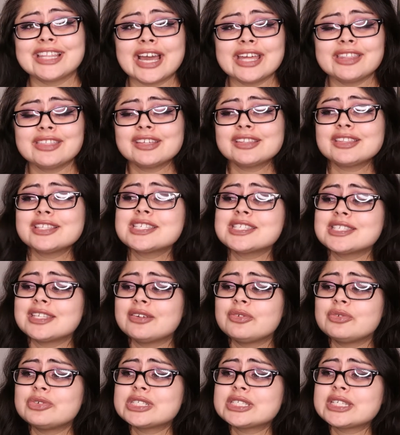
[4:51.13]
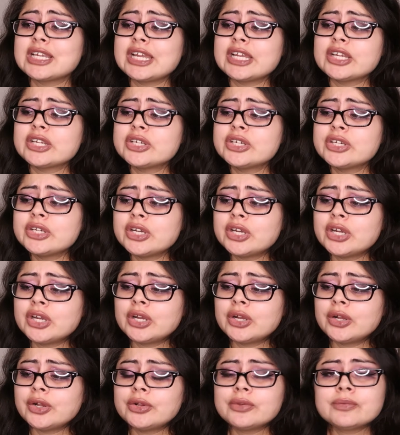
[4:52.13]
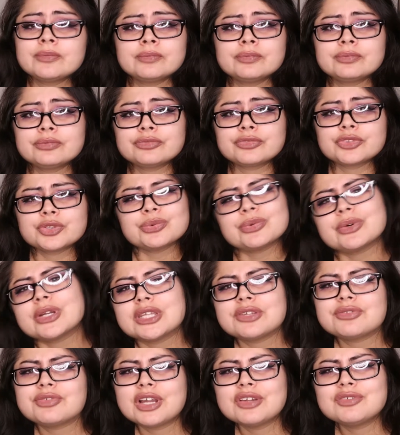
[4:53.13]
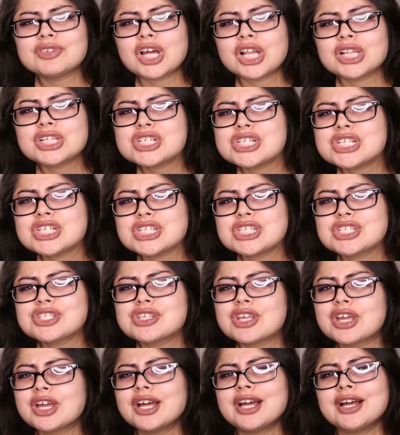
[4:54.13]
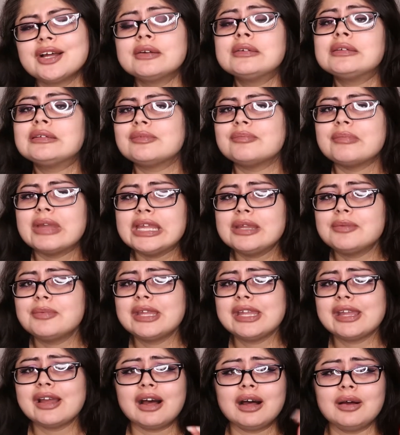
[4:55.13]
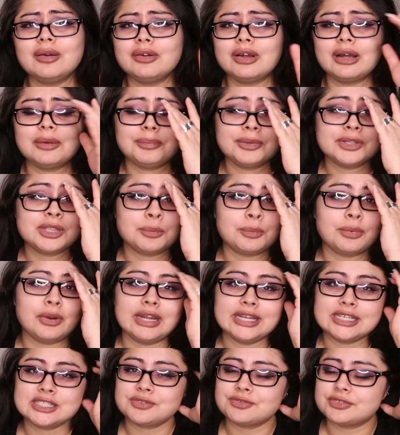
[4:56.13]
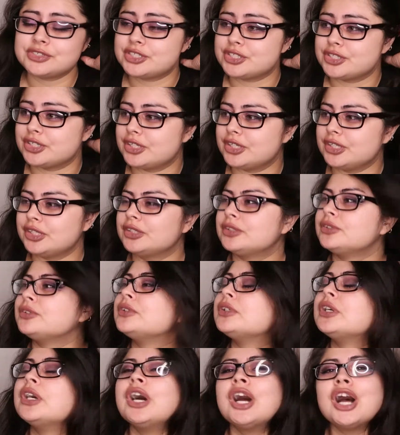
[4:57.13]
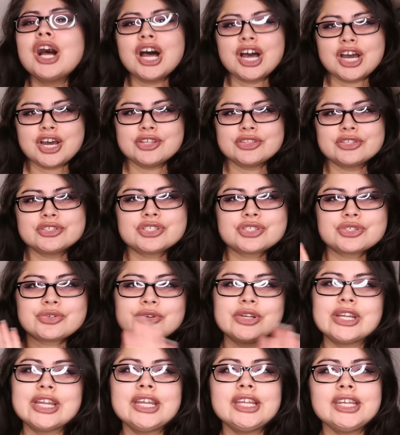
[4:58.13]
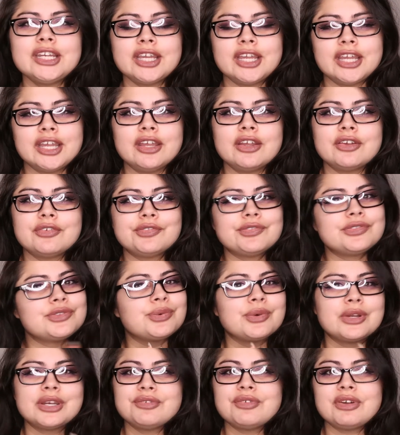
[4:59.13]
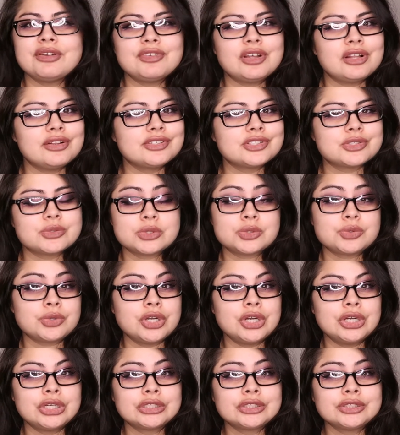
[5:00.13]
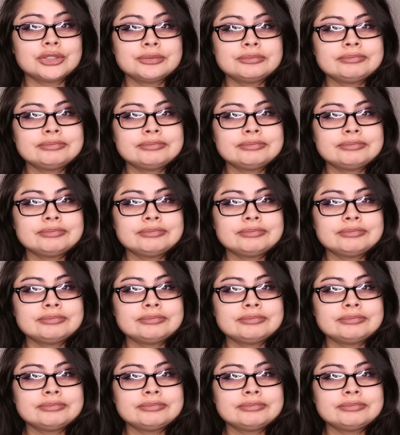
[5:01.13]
I think this thing was like $25 Maybe I'll, I'll put the price for sure on the screen if $25 was wrong.